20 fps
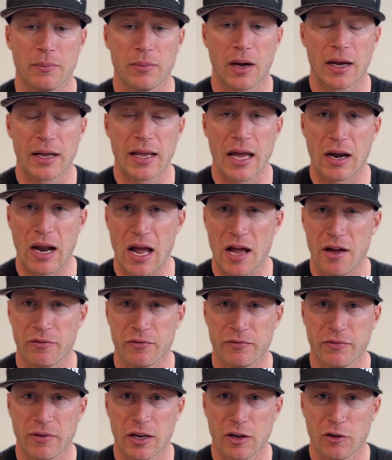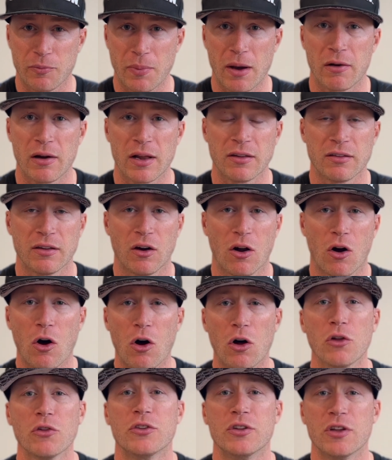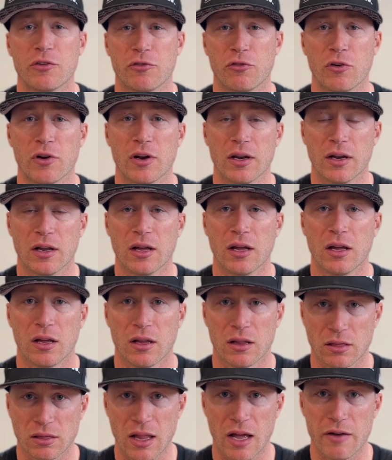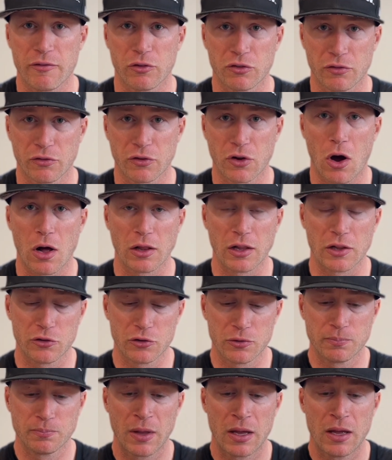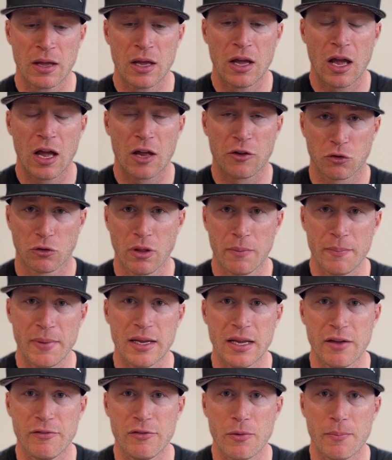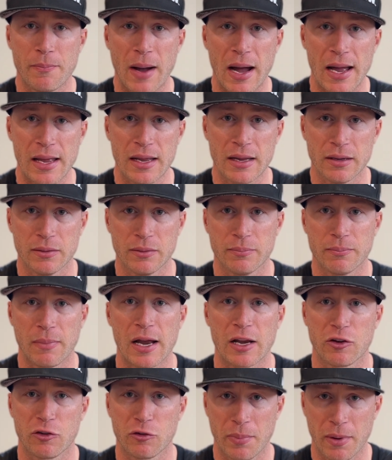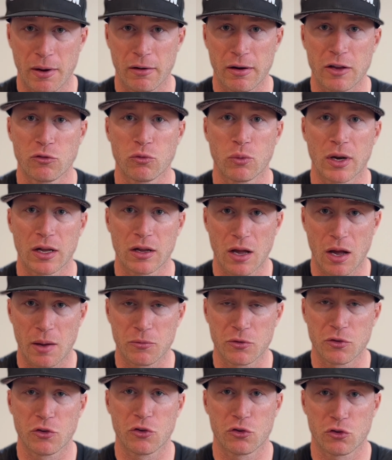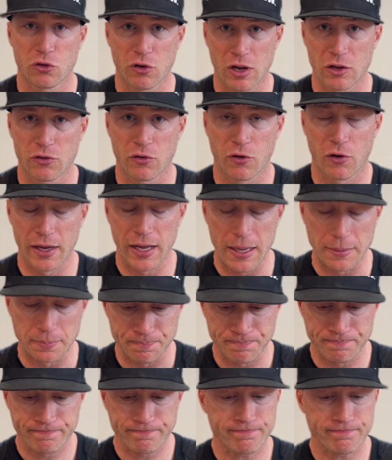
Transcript: again, I have experience at all different levels of college. And so let me give you my experience when it comes to transfer again.